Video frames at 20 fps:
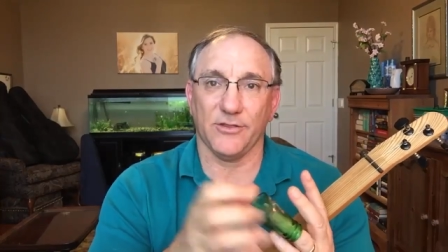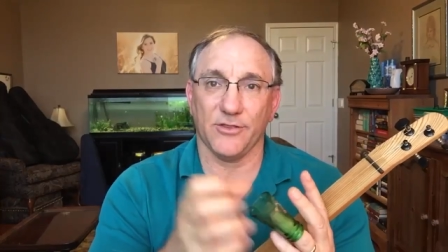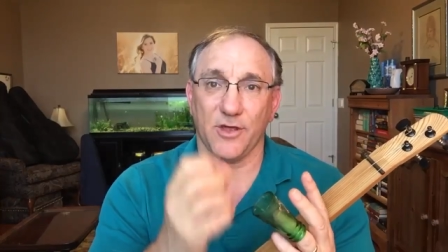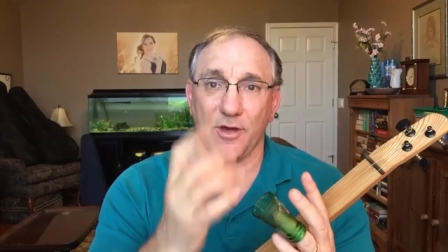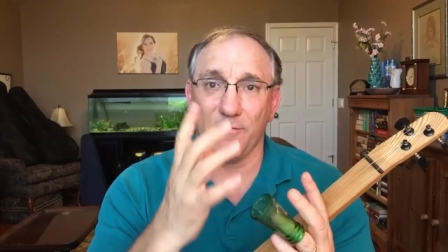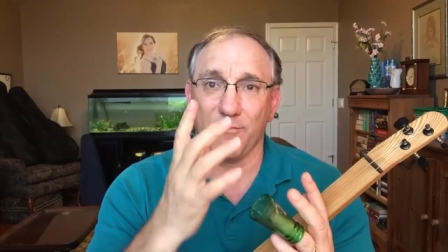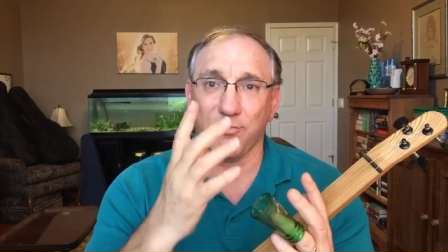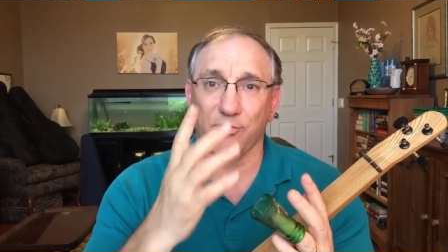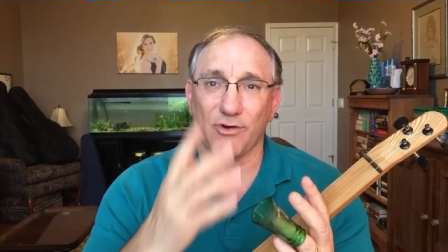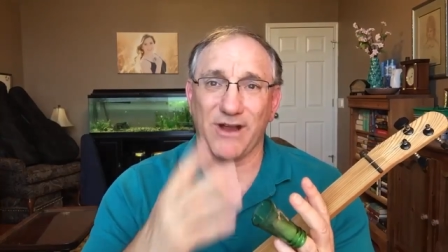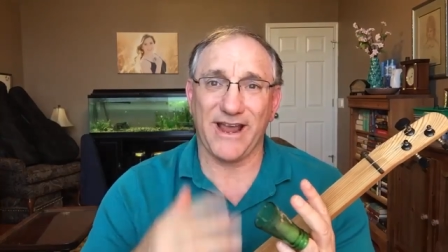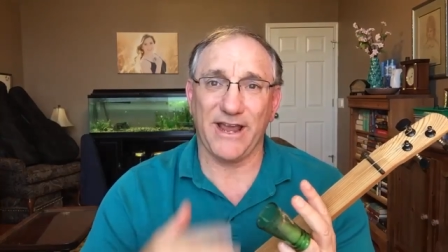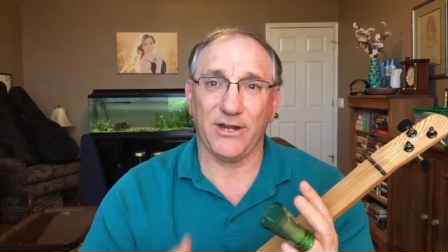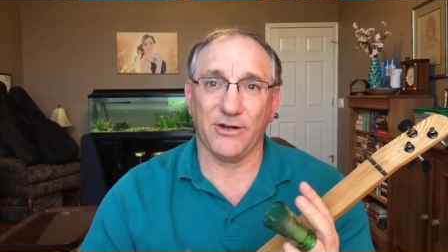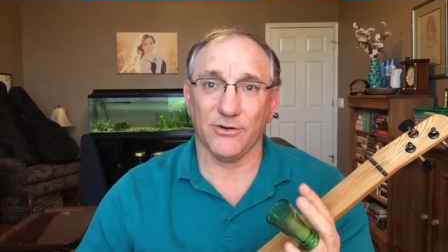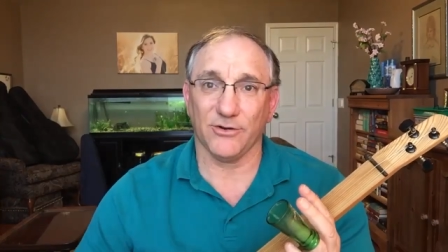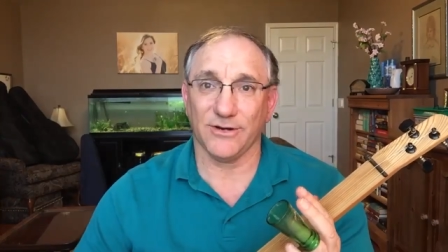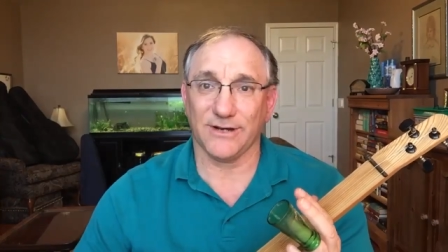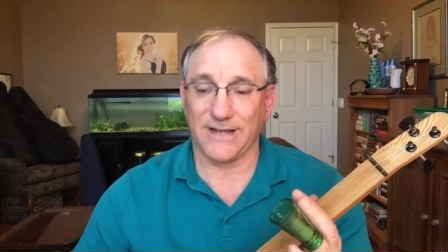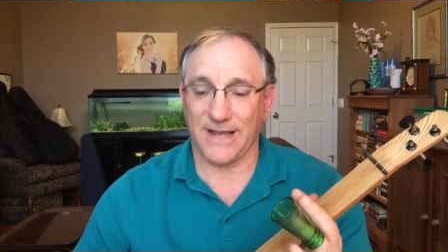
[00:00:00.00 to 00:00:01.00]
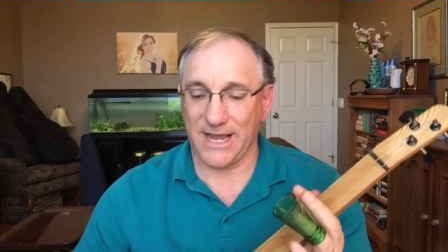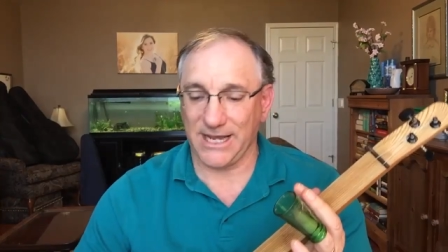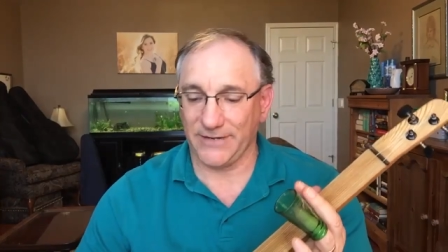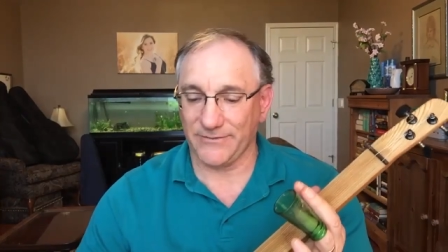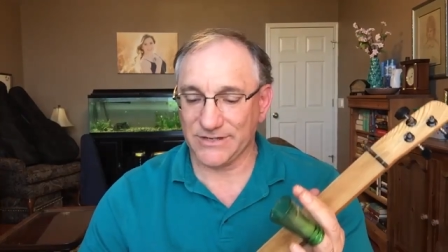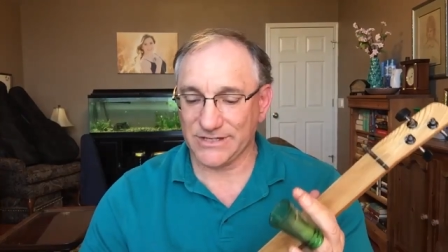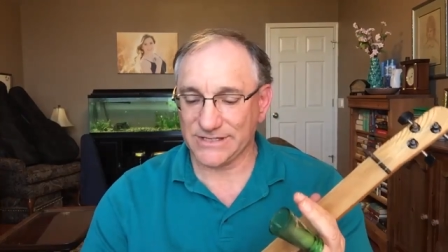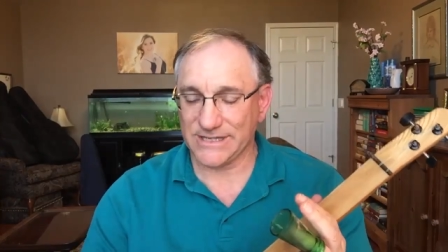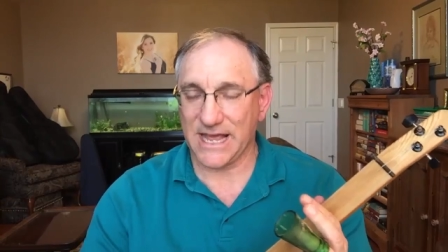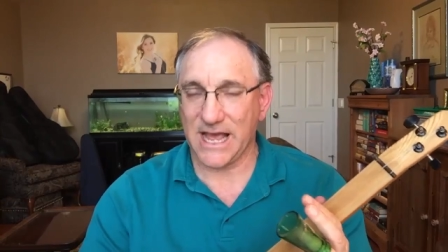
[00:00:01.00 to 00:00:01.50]
the brighter kind of
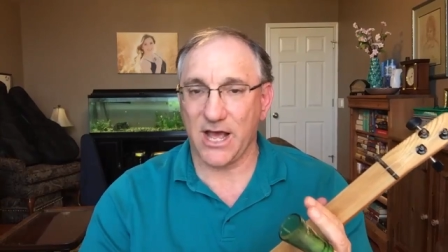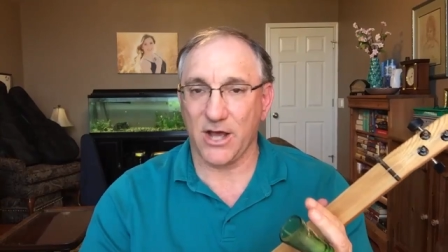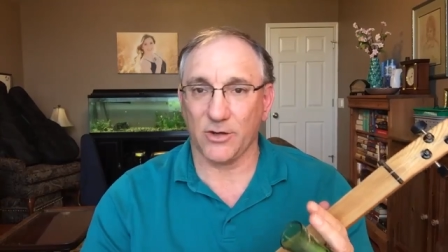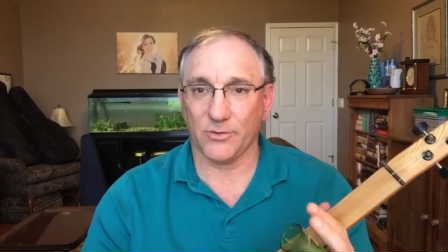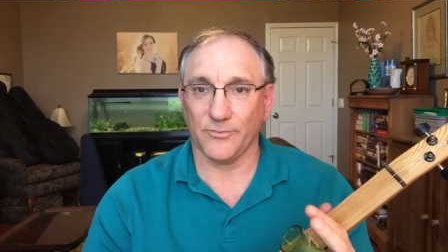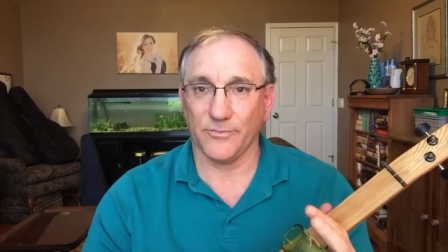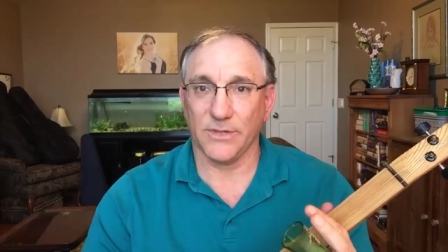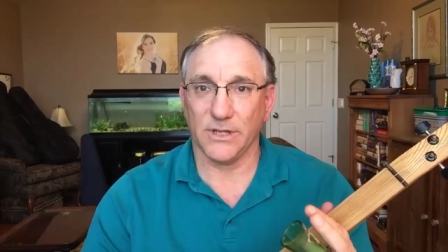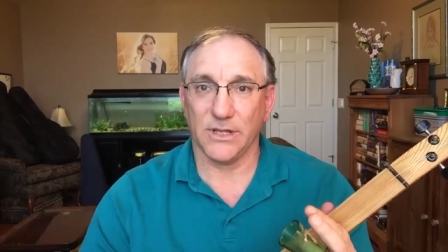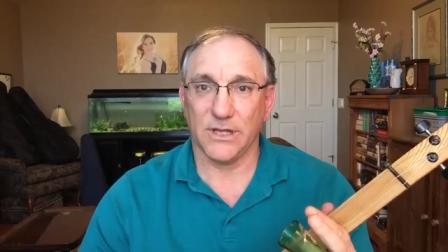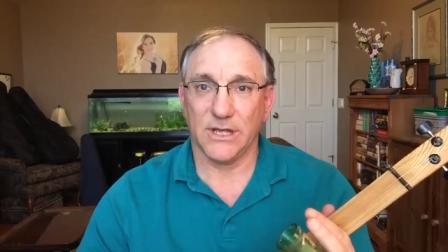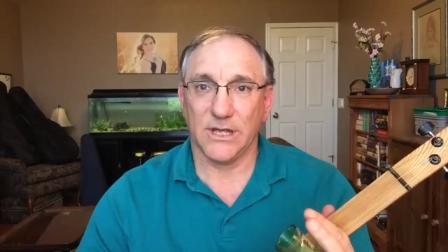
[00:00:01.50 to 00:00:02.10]
a sound.